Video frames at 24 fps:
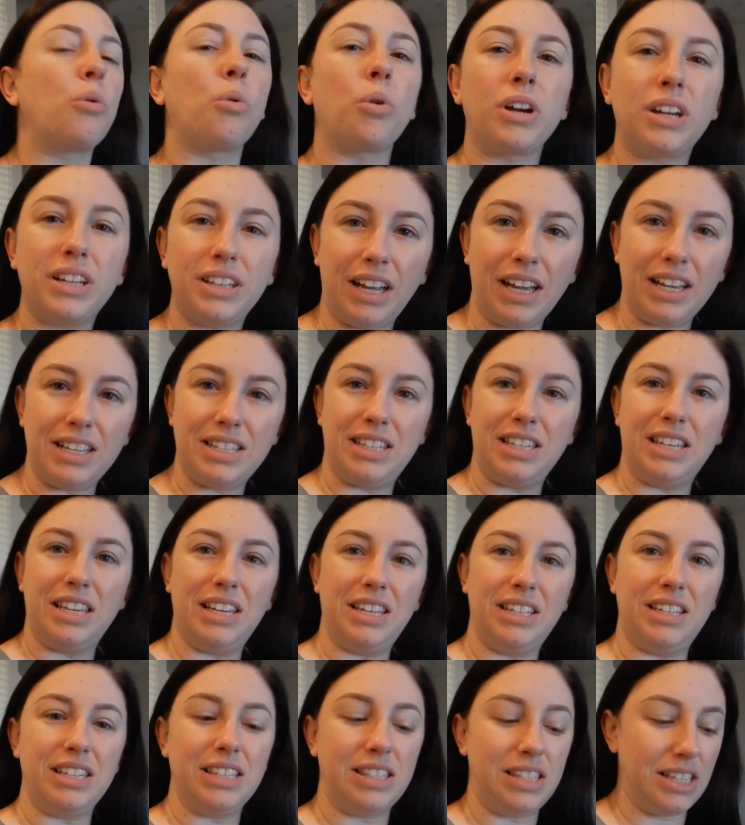organizing
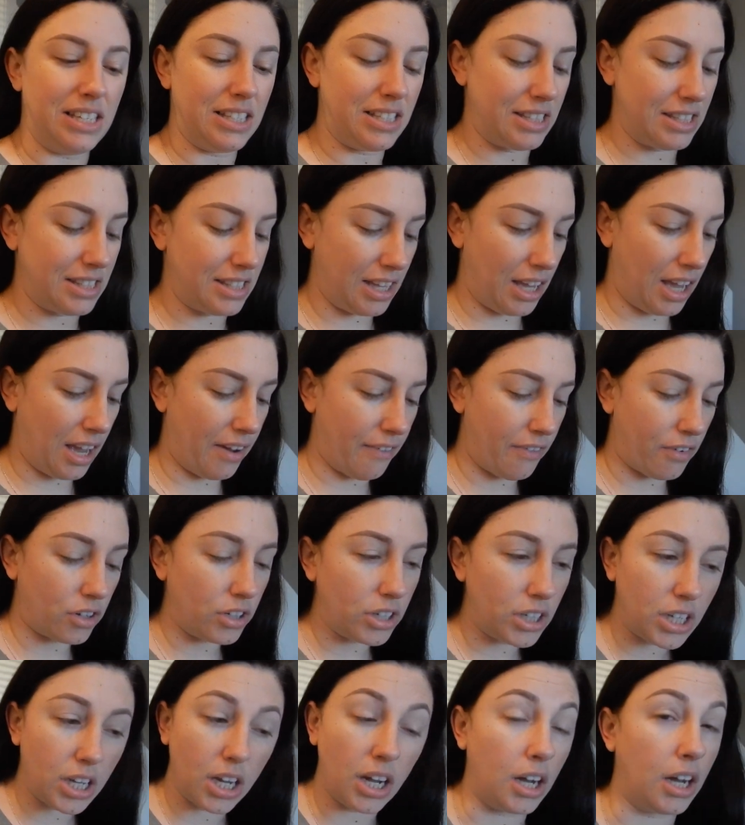it into seasons like i've
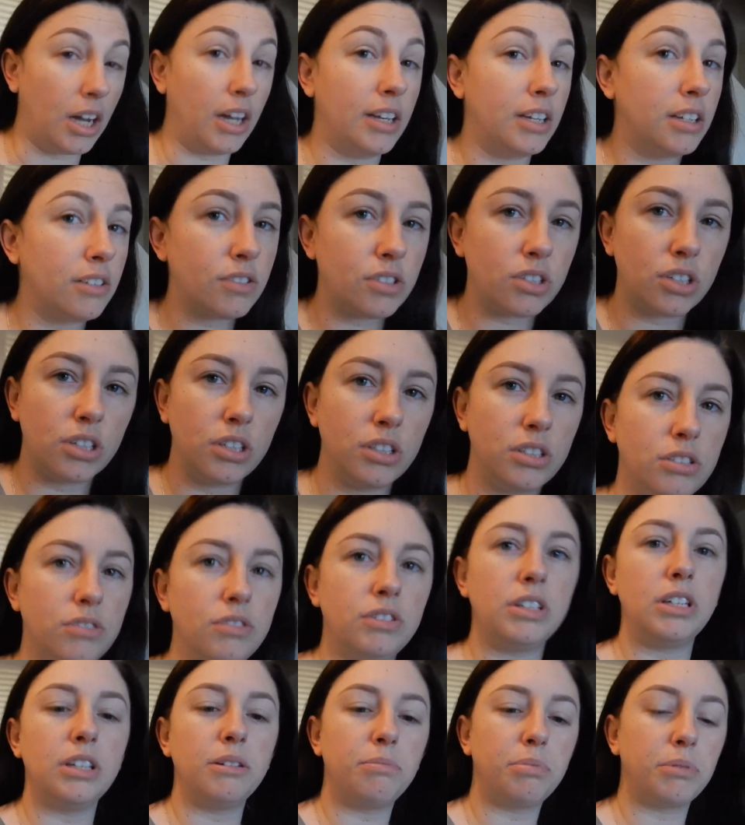already kind of started
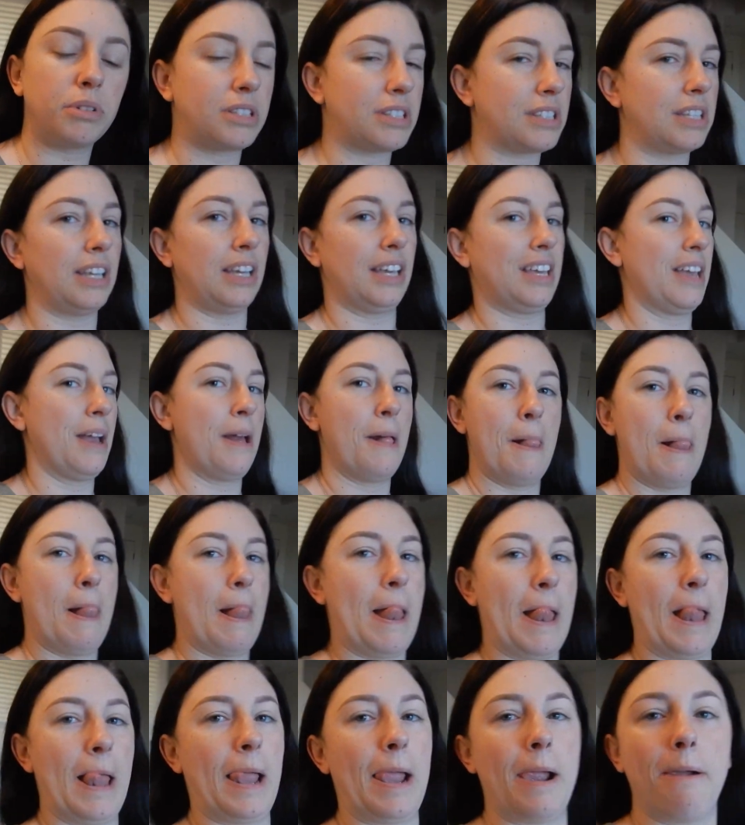doing it but it's like
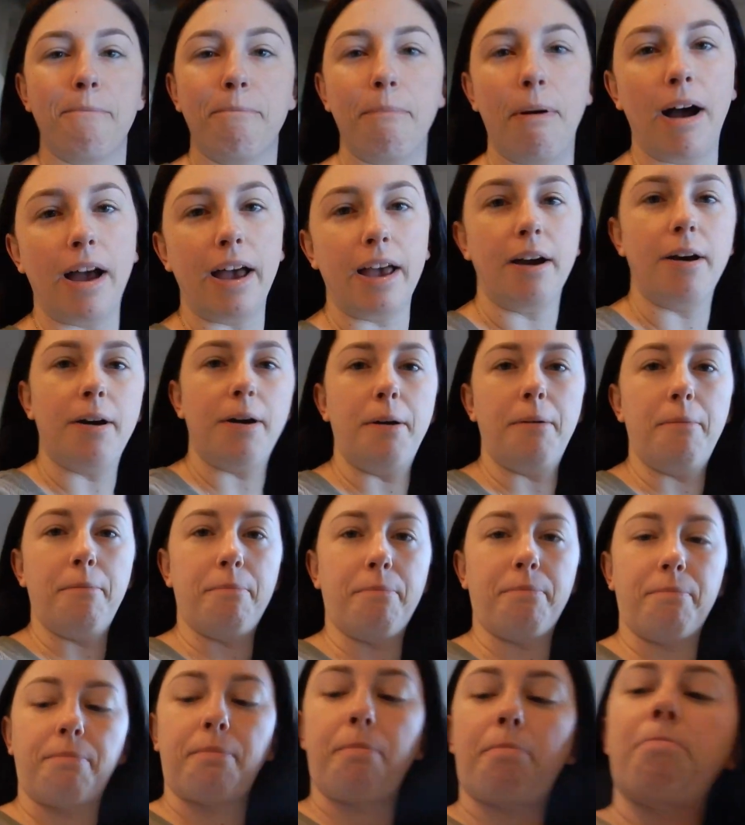my
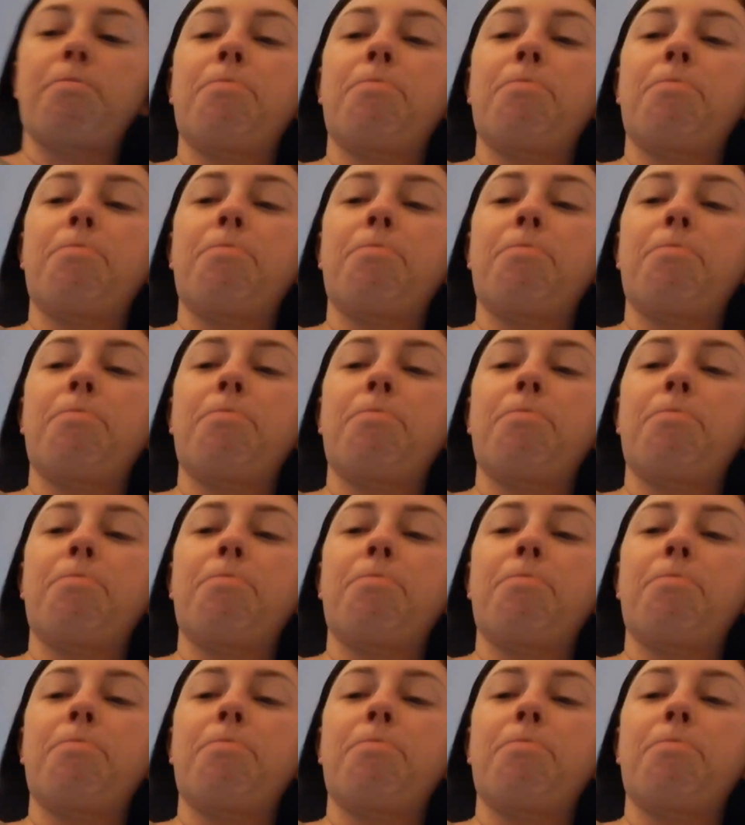um